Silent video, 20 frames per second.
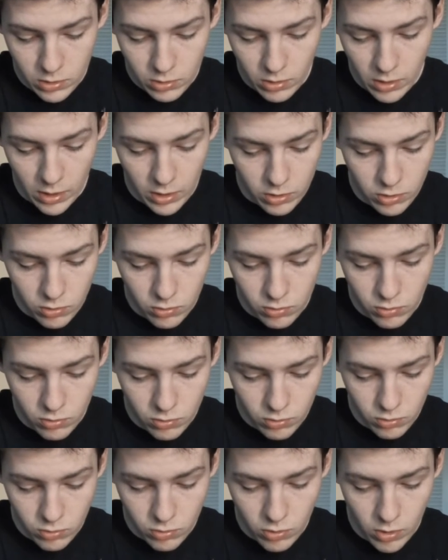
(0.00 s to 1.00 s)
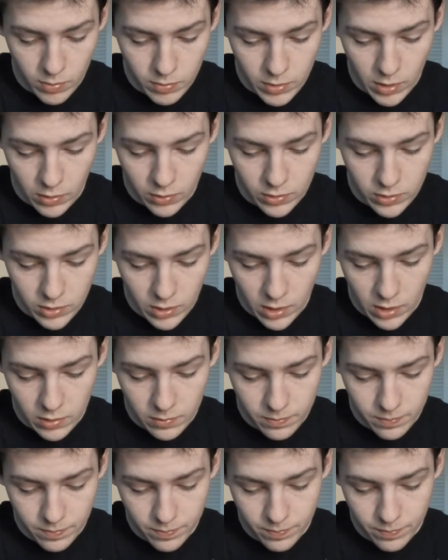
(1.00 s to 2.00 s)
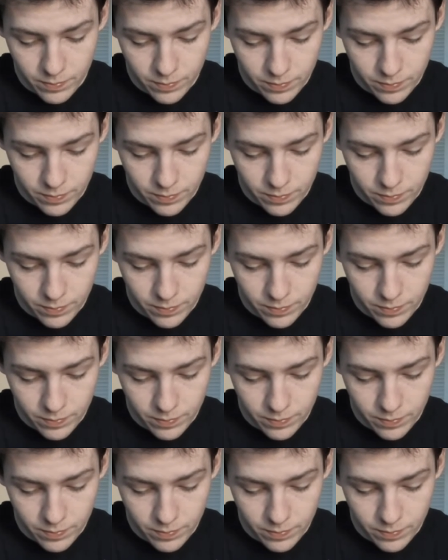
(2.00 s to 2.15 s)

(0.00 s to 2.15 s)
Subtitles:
just let it drip down the side.